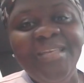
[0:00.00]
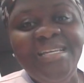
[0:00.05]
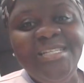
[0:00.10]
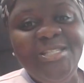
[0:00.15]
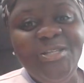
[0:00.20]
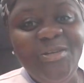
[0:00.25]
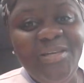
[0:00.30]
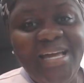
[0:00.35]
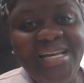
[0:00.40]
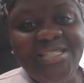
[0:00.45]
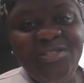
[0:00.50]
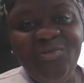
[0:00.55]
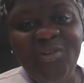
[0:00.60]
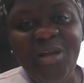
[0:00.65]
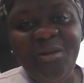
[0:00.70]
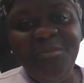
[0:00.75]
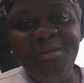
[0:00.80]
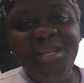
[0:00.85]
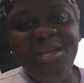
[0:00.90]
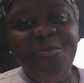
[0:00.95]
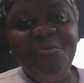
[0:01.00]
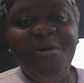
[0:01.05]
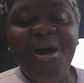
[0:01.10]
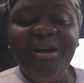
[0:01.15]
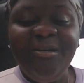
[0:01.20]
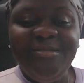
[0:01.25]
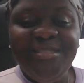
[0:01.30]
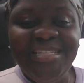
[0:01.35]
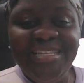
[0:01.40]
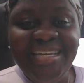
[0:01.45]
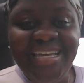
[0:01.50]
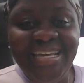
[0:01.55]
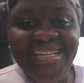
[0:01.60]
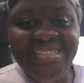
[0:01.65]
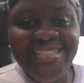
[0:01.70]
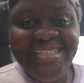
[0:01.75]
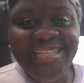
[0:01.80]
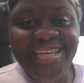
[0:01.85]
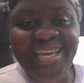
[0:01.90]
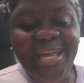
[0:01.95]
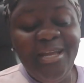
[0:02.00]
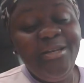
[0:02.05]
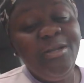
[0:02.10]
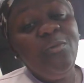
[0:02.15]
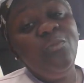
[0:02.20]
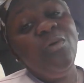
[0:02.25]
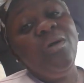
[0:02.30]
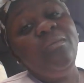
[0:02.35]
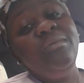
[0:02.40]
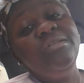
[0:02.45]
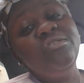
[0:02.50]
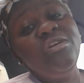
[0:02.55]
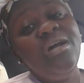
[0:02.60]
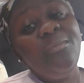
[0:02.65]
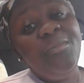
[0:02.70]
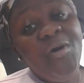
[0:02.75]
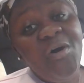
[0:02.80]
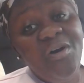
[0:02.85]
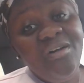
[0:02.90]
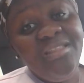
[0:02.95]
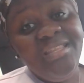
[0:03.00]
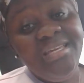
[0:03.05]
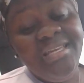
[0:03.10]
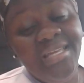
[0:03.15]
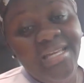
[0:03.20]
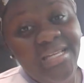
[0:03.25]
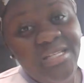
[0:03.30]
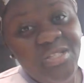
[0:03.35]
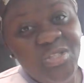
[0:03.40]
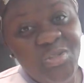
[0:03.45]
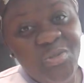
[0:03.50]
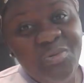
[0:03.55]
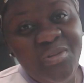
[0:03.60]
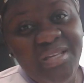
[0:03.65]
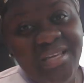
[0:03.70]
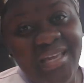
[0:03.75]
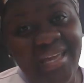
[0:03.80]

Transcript: So yes, family, welcome to the Keys to the Kingdom where we drop all the keys to the